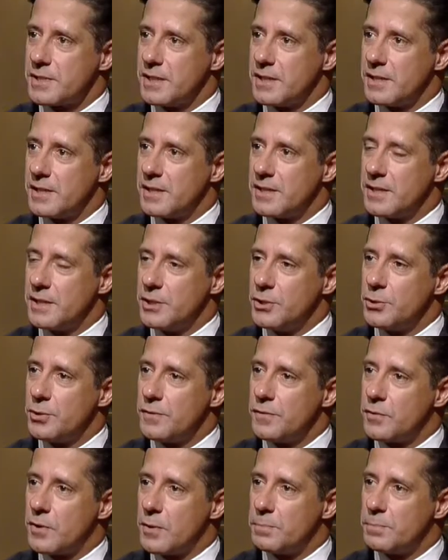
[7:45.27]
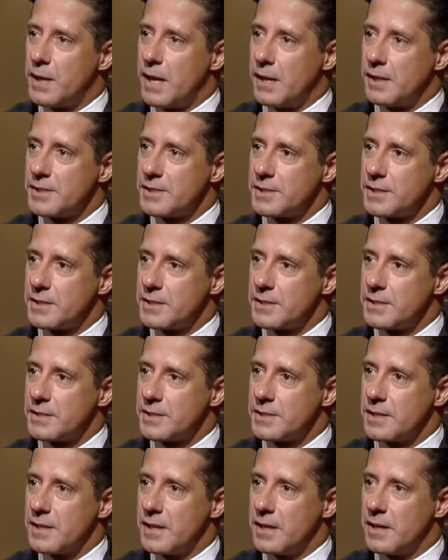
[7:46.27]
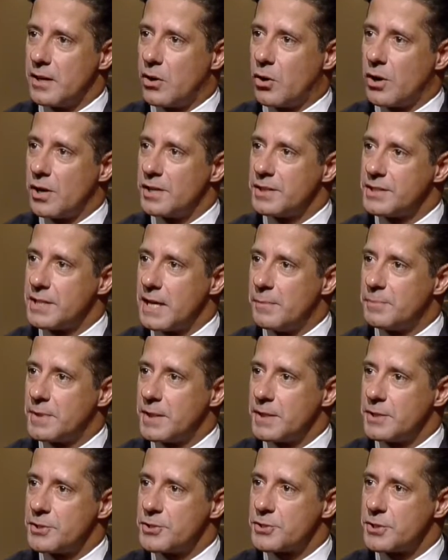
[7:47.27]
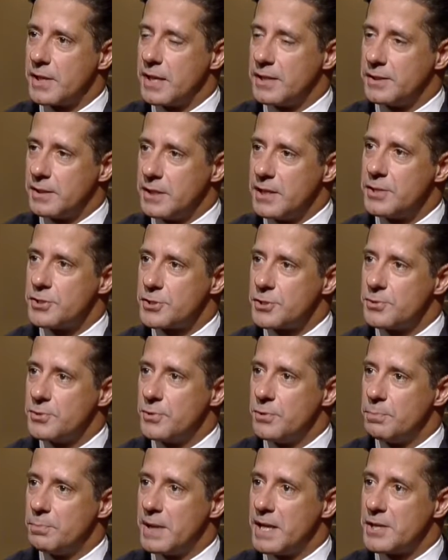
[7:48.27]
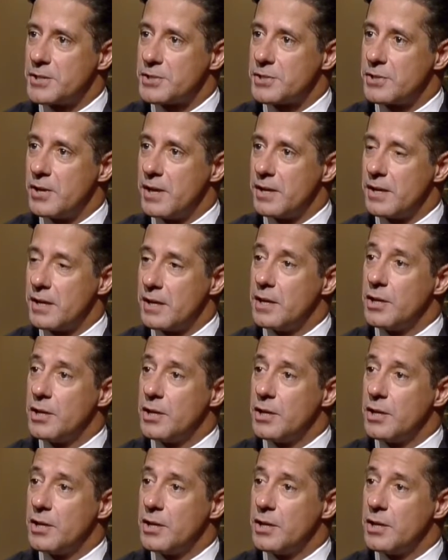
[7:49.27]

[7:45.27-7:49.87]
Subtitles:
The uniform policies are adopted at each school based on